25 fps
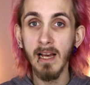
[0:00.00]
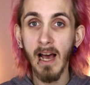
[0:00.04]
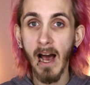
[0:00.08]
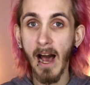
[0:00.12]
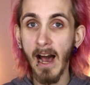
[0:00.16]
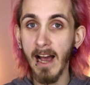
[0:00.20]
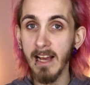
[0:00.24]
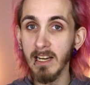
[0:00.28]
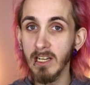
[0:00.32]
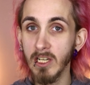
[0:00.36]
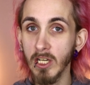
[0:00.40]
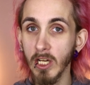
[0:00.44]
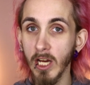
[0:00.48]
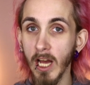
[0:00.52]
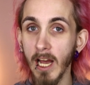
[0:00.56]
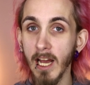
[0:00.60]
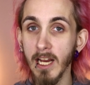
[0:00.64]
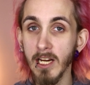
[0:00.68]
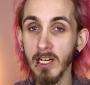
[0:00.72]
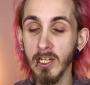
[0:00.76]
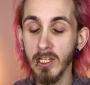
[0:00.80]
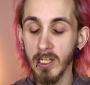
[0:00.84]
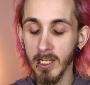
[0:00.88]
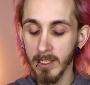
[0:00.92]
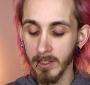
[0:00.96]

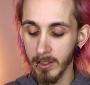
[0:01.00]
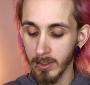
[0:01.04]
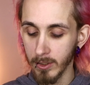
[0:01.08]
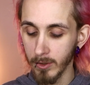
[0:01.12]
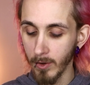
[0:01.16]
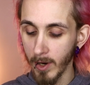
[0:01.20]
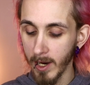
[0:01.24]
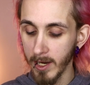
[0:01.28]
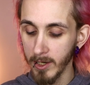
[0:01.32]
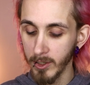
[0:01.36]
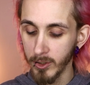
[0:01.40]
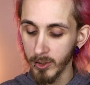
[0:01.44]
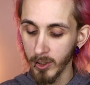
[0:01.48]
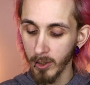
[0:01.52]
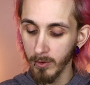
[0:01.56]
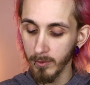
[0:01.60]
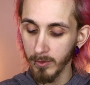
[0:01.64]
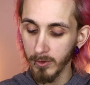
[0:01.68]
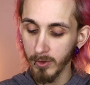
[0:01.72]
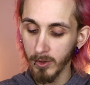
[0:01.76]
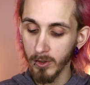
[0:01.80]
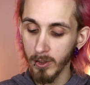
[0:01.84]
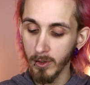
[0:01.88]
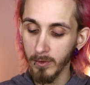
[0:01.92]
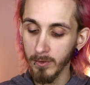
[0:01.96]
hydration, so I
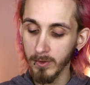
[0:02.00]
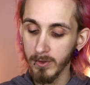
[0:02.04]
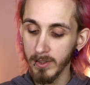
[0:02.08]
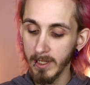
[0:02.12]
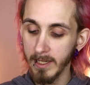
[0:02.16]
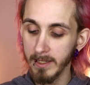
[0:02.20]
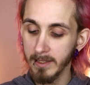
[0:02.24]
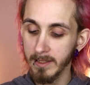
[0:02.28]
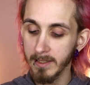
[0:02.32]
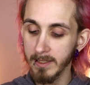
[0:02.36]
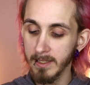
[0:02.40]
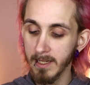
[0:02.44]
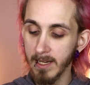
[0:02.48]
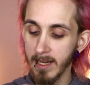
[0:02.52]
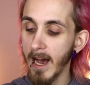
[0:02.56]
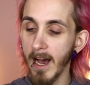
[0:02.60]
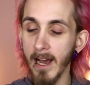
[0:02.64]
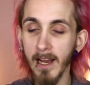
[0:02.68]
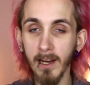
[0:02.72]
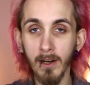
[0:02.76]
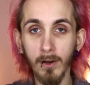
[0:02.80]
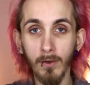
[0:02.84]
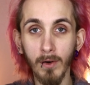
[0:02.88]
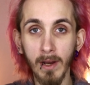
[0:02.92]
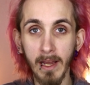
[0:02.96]
chose to use this
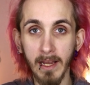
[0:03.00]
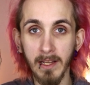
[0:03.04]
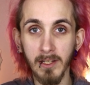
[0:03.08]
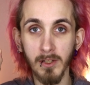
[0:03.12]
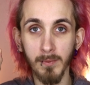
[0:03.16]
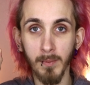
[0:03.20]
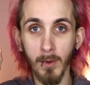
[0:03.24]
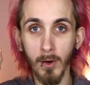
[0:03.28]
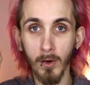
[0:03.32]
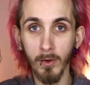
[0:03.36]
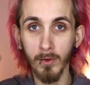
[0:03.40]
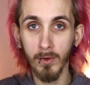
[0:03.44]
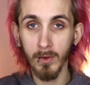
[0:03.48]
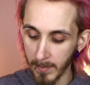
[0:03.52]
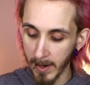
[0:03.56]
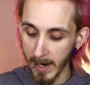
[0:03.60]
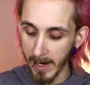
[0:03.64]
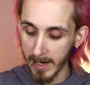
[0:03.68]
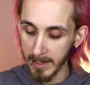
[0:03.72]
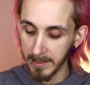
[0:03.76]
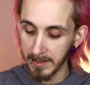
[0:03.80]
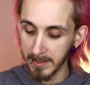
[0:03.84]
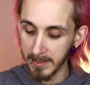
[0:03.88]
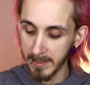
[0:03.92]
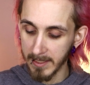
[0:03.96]
Hydro Expert
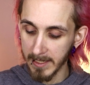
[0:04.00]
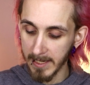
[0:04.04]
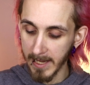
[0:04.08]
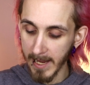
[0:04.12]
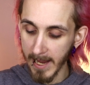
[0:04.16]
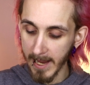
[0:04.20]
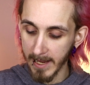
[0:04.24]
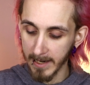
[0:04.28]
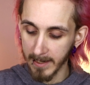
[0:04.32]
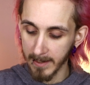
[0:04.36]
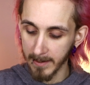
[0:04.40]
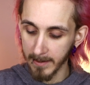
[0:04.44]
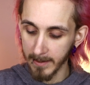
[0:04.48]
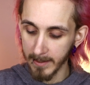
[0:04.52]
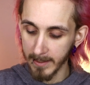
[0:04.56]
by CN.